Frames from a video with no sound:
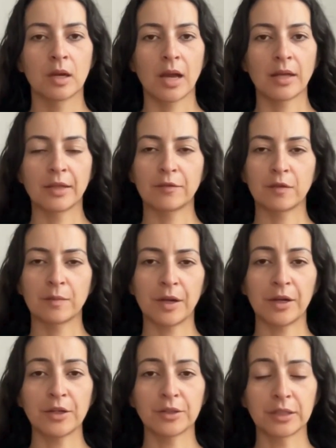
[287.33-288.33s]
and then from
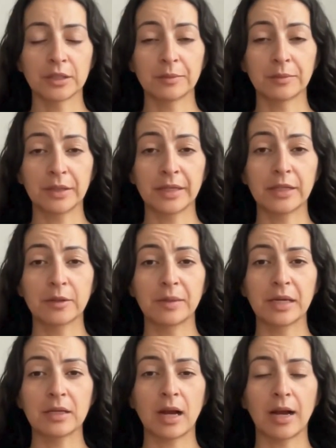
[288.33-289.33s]
there you'll hear
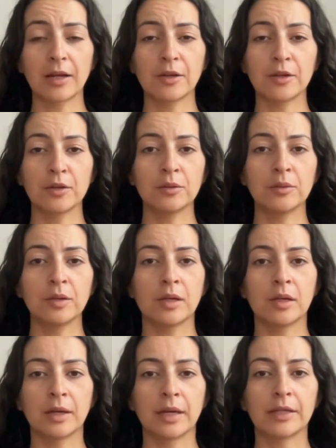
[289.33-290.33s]
me guide you
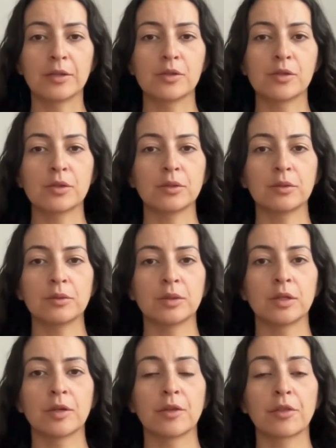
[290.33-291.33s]
into
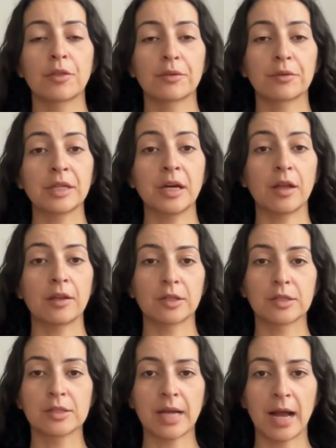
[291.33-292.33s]
3 other
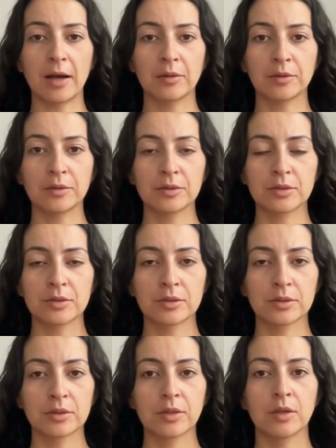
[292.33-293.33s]
sounds.
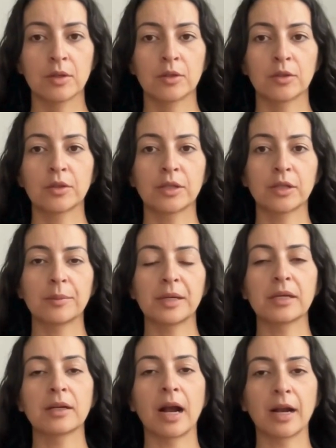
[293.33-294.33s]
You'll hear
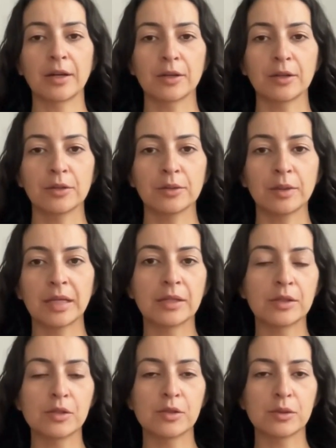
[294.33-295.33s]
me guide you
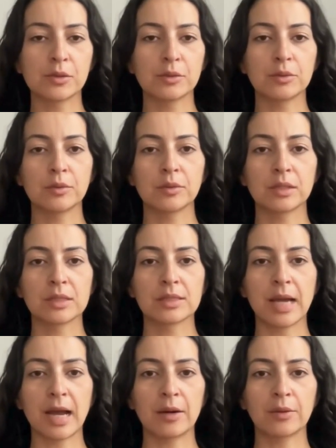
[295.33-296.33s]
into the
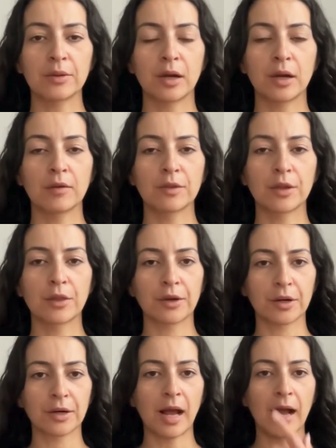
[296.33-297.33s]
sound of the
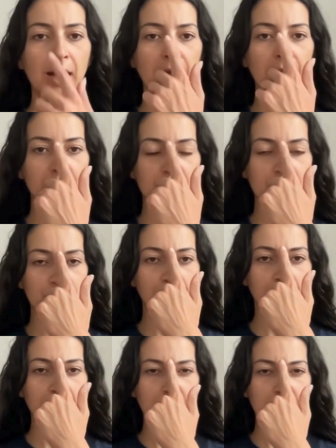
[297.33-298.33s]
third eye, which is
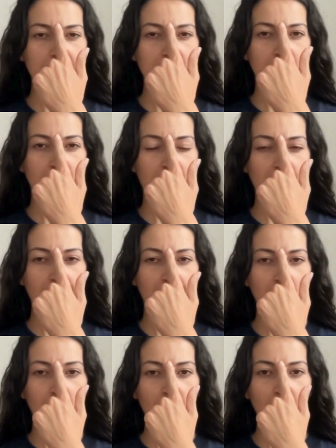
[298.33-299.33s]
going to be OM,
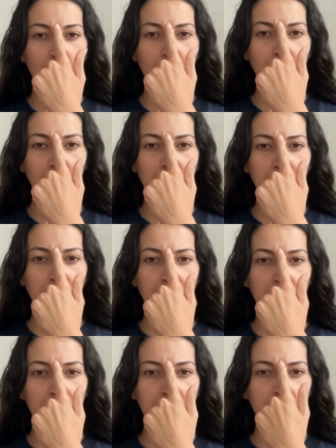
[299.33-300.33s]
Om.
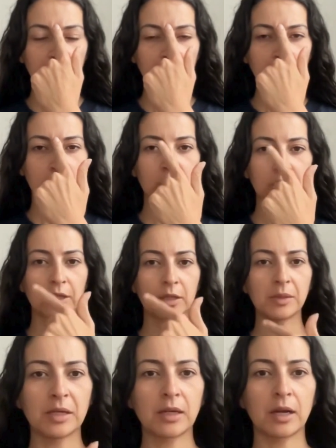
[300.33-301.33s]
You'll hear
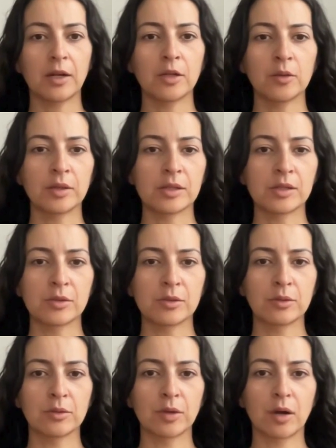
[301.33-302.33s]
guide you
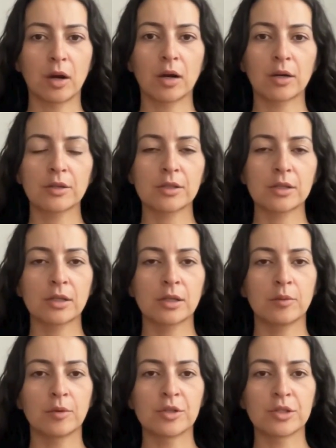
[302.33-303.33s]
into the heart,
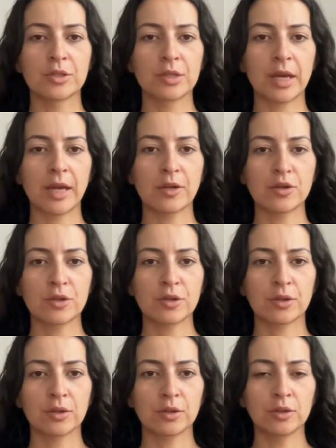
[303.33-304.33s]
which is
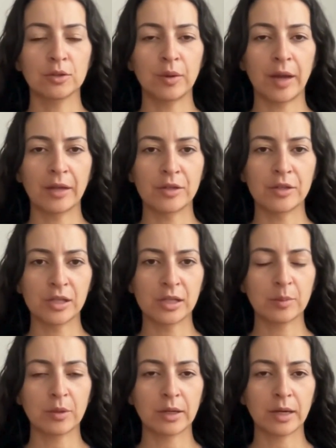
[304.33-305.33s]

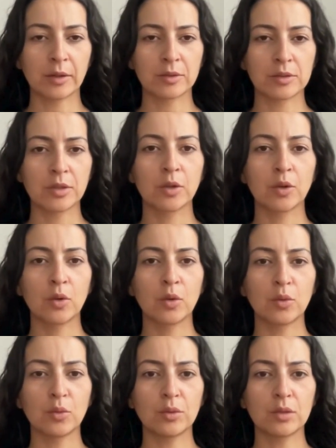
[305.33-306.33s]
HUNG, pronounced
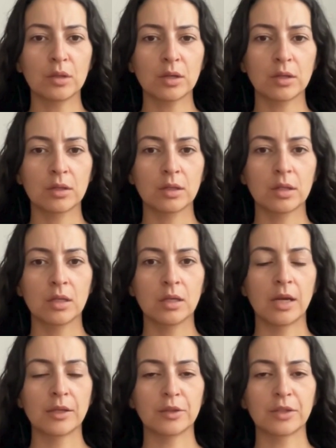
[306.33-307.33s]
Hung.
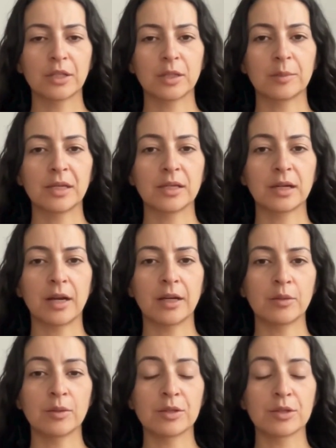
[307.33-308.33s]
And you'll hear me guide
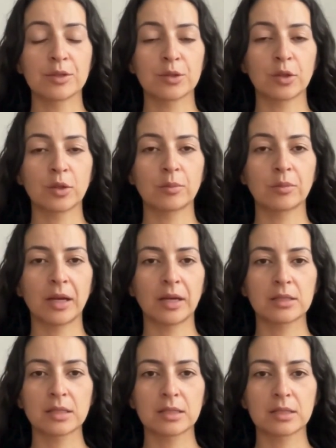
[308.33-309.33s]
you into solar
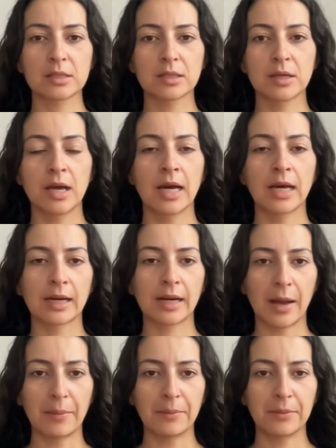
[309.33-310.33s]
plexus,
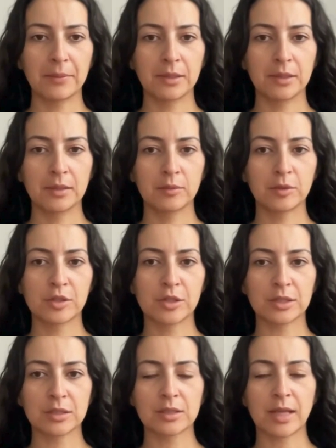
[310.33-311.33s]
Ram, which
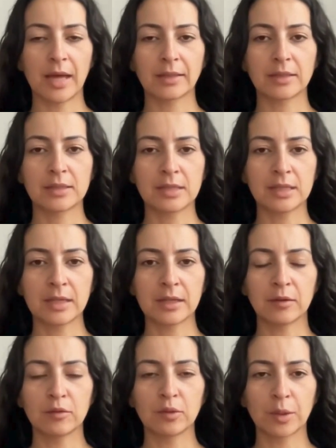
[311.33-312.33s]
is that seed
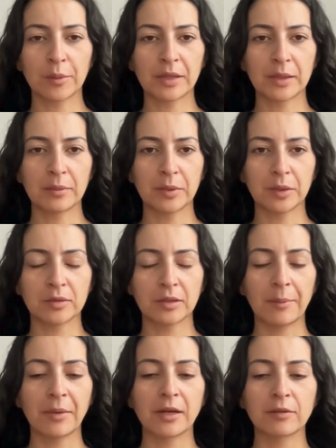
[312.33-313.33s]
of where we can build
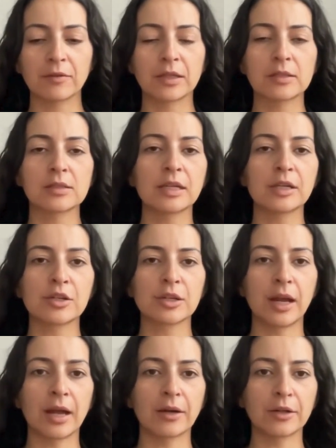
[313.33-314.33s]
that manifestation
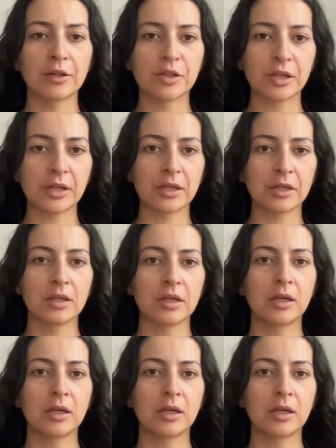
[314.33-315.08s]
energy,